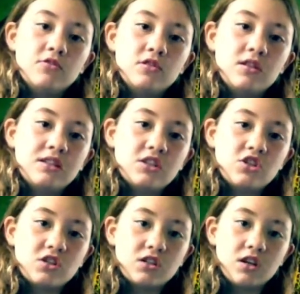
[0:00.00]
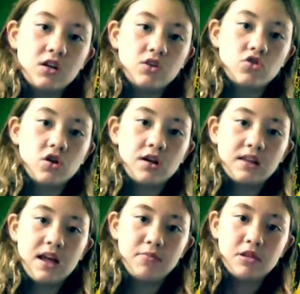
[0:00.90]
this is just a drawing
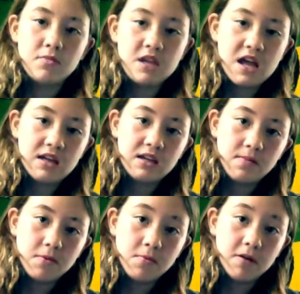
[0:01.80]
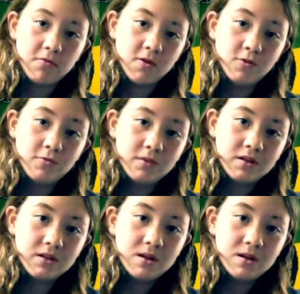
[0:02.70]
that I'm going to be hanging up in my room,